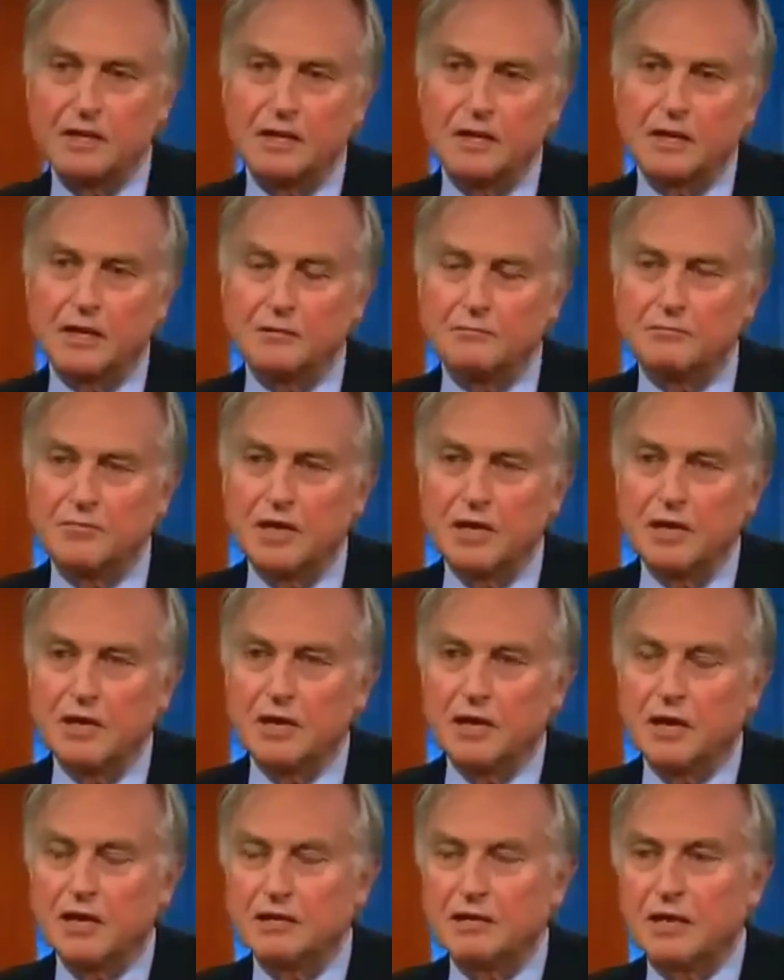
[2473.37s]
Um,
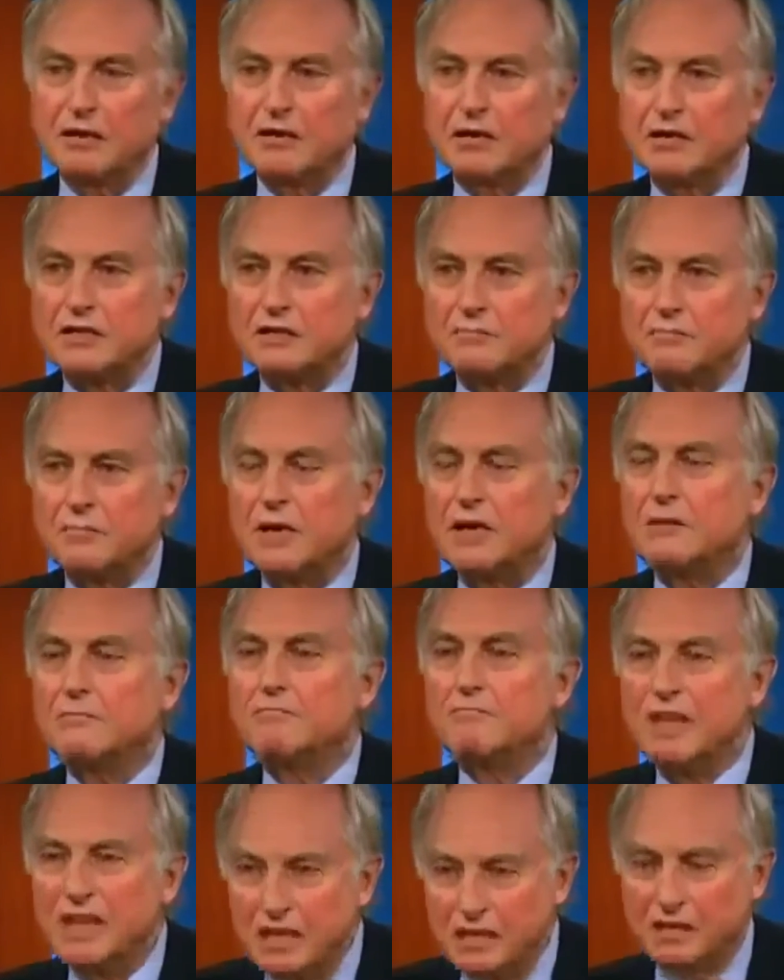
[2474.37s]
and there are
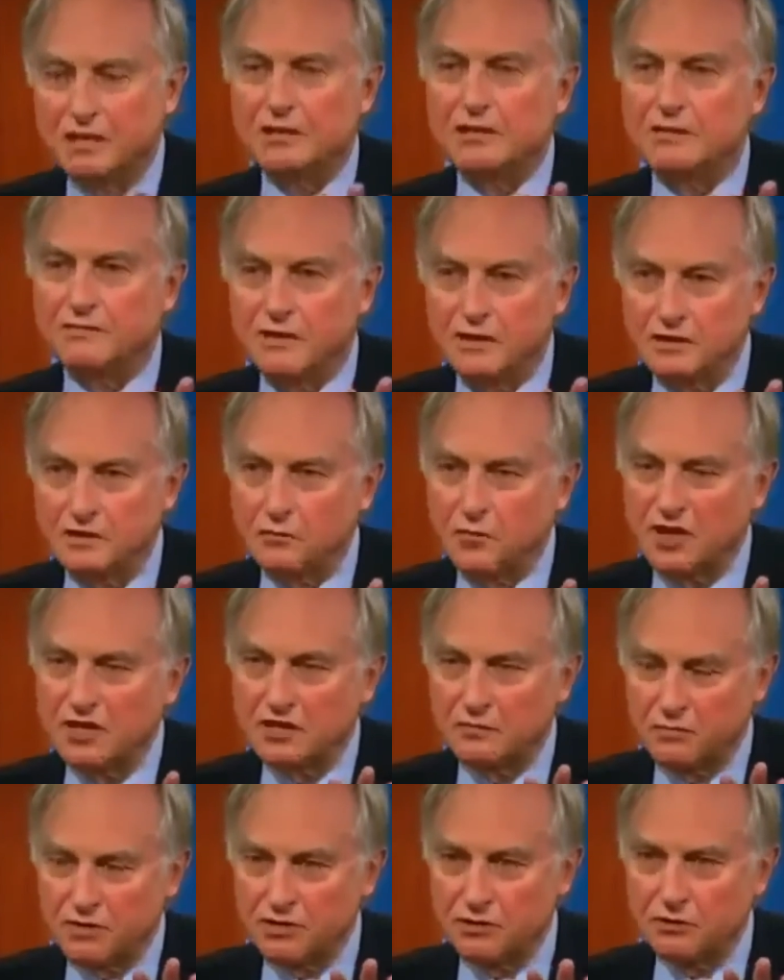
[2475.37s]
millions of other ways
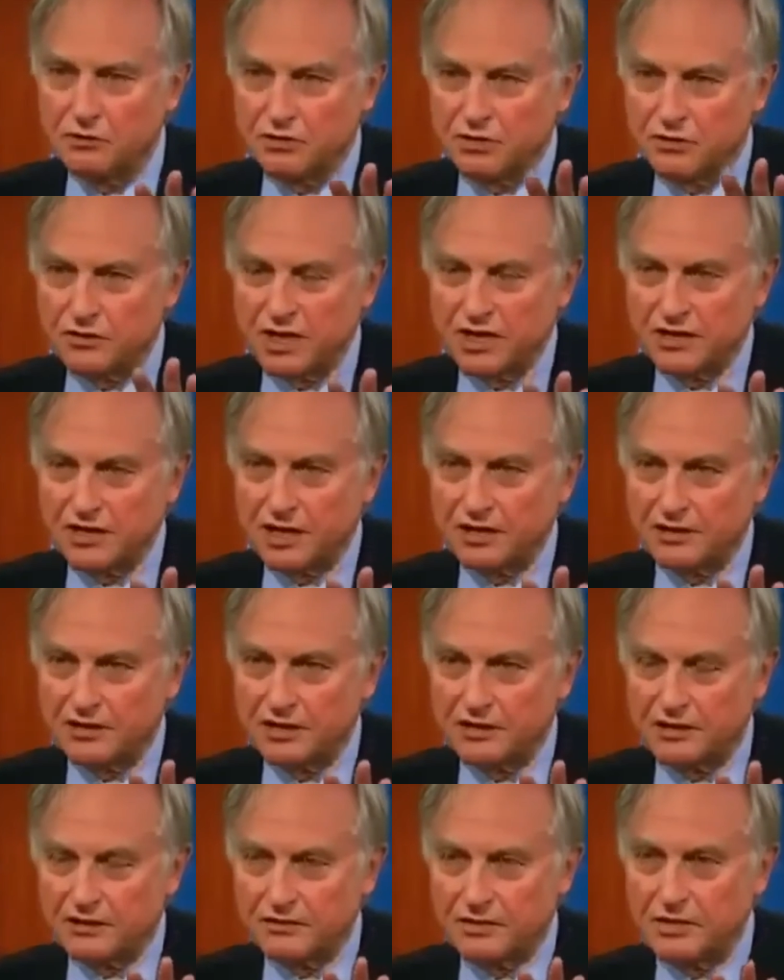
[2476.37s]
in which you can trace
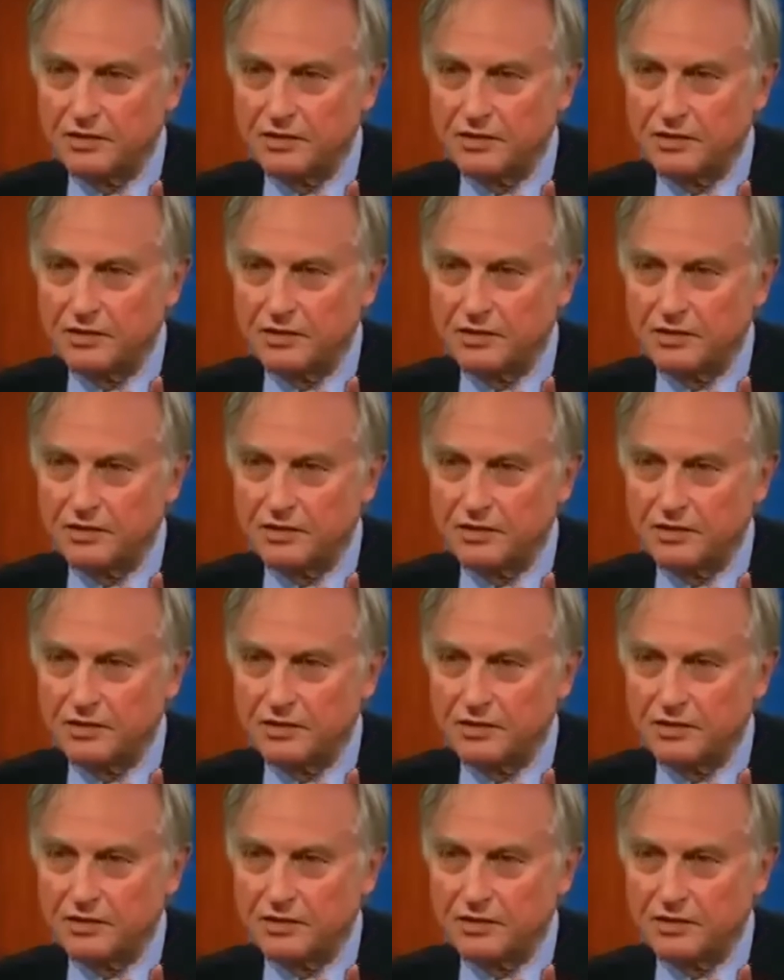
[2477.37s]
ancestry.